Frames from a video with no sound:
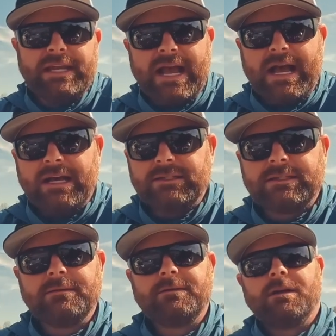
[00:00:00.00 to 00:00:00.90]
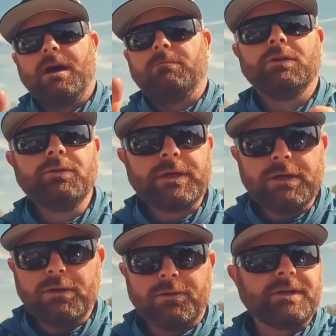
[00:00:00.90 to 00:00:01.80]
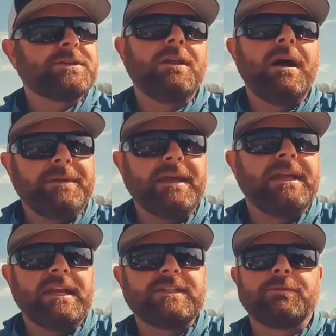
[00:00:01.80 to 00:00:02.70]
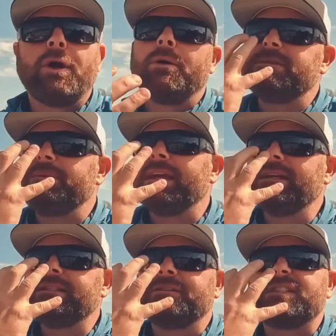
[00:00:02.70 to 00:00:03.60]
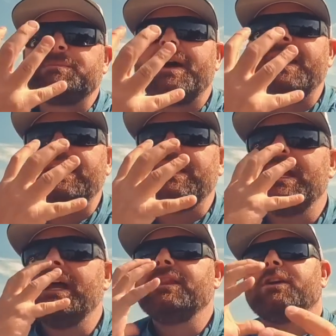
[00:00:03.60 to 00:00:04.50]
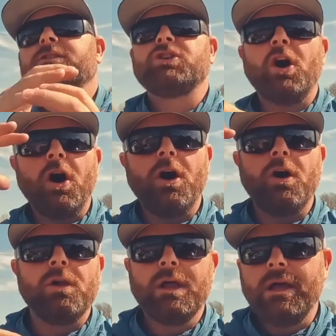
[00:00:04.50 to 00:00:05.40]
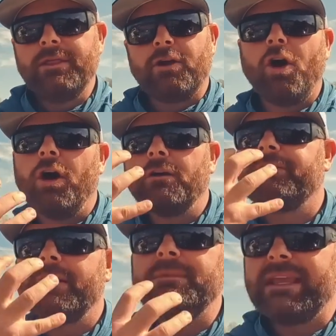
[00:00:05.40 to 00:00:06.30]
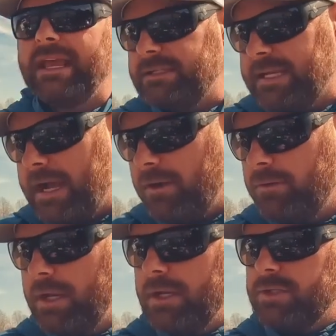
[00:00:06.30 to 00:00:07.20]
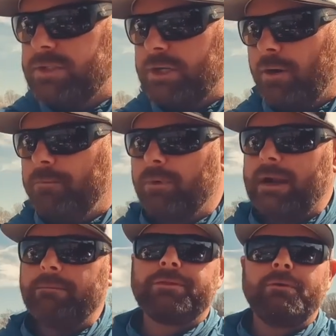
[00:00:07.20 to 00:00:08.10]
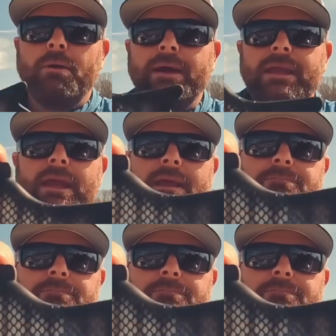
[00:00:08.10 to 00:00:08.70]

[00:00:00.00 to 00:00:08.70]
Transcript: it has a bluegill or a tilapia in its throat. It's because they're spiny, they're tall, they're hard for them to get down. So when I'm throwing a